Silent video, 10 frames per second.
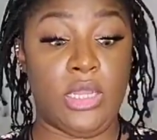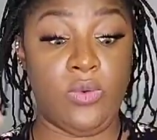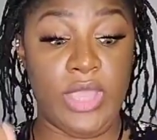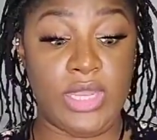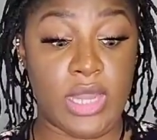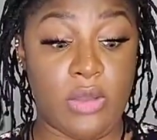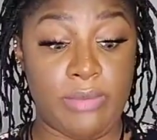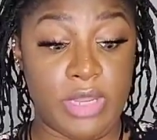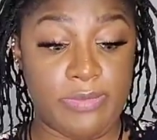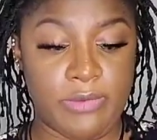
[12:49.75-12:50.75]
Okay, now
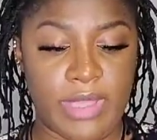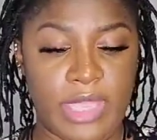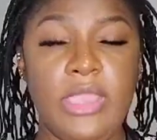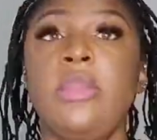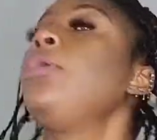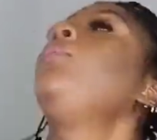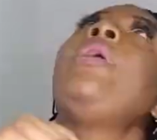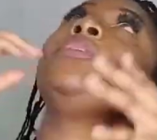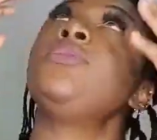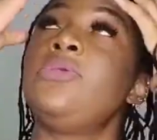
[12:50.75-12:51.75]
I'm gonna put my hair
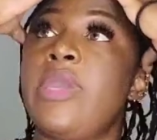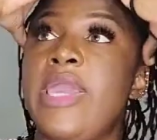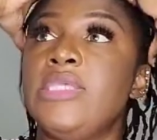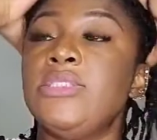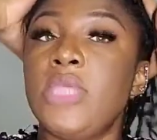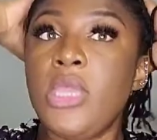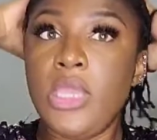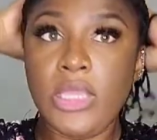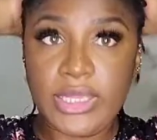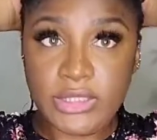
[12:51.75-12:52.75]
away so you guys
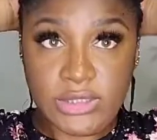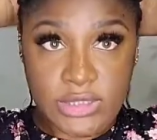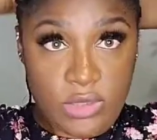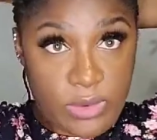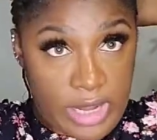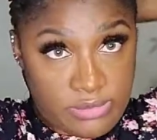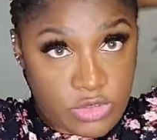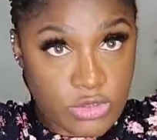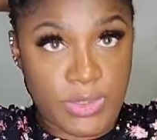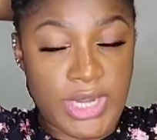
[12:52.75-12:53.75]
get to see what I'm
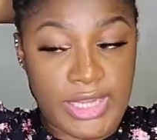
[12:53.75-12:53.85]
doing.